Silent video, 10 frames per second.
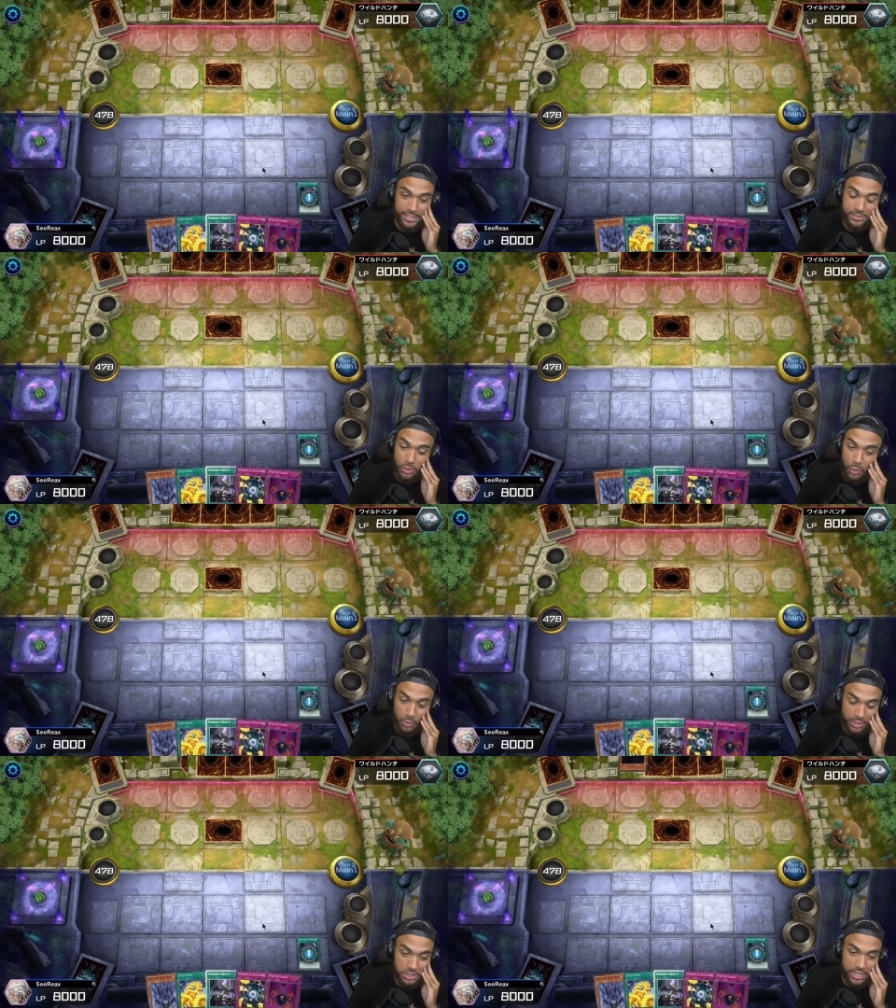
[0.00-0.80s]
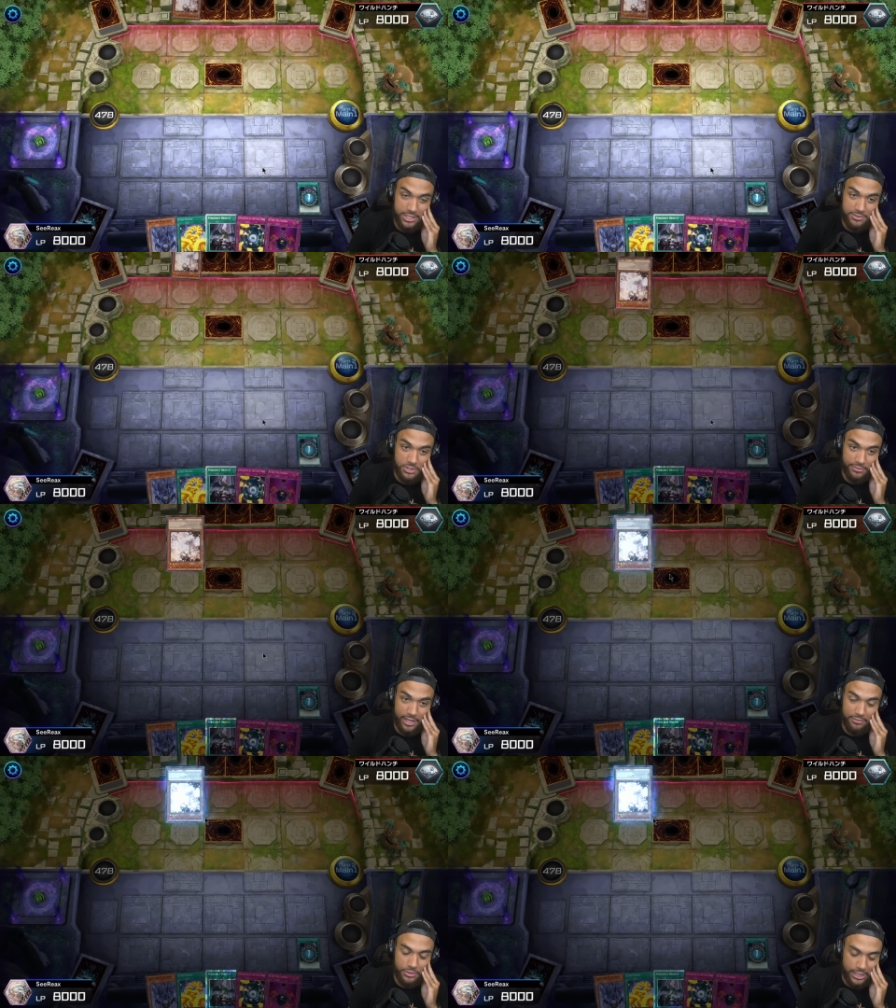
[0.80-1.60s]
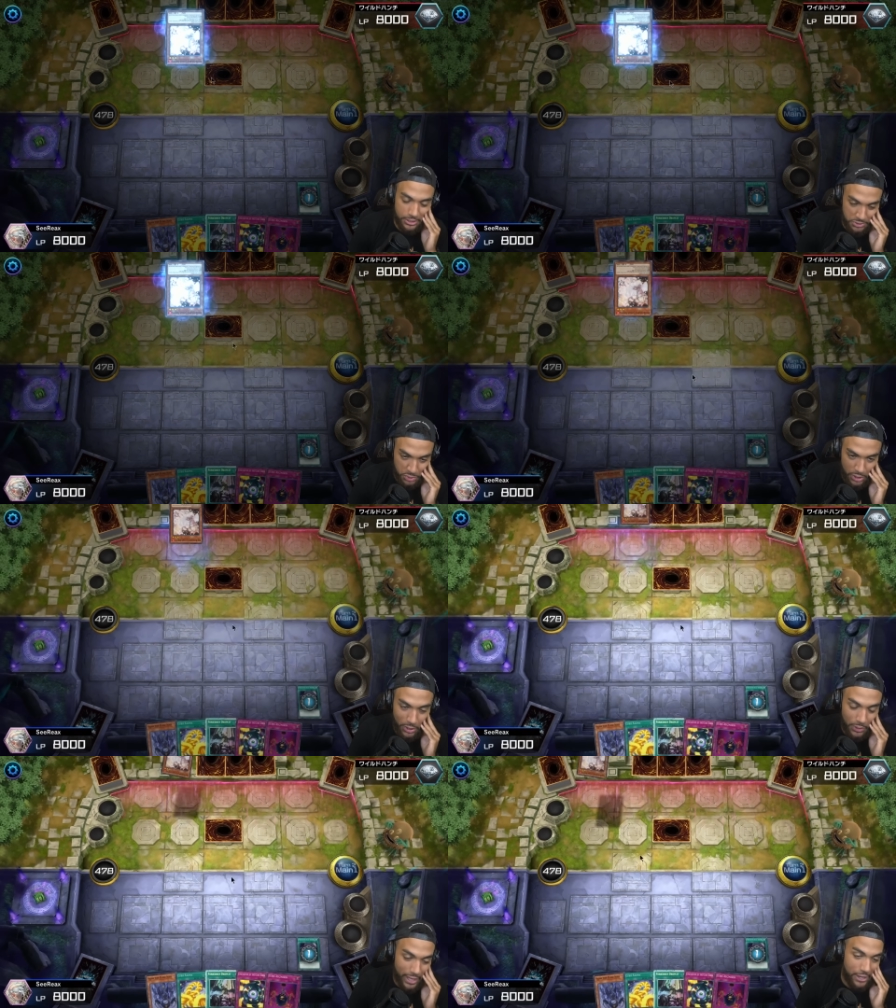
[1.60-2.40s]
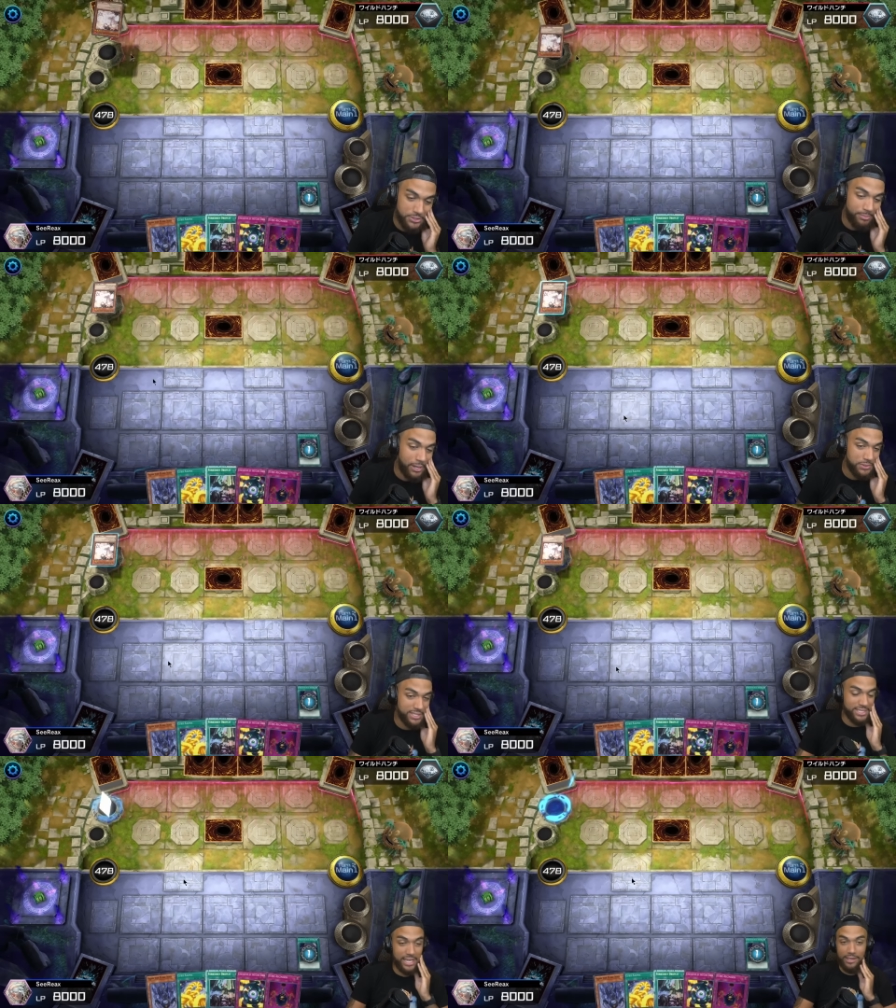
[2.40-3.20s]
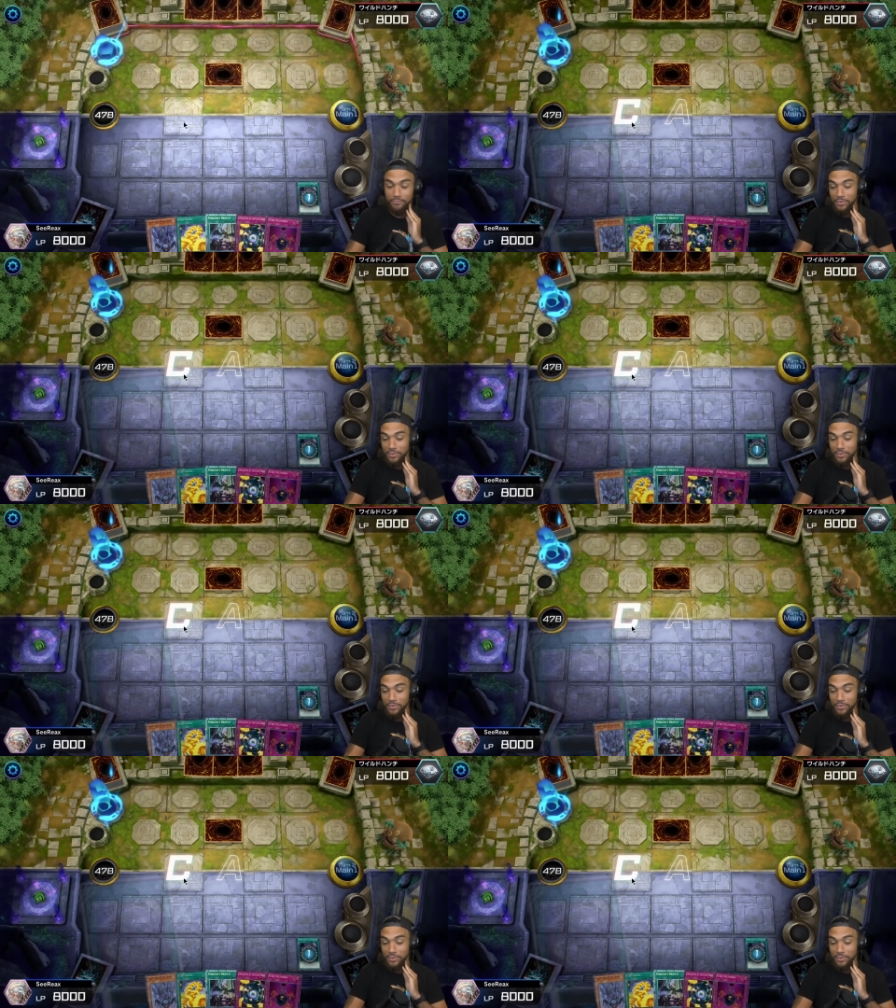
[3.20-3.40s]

That's your only chance of survival. There you go. Okay, I was about to say.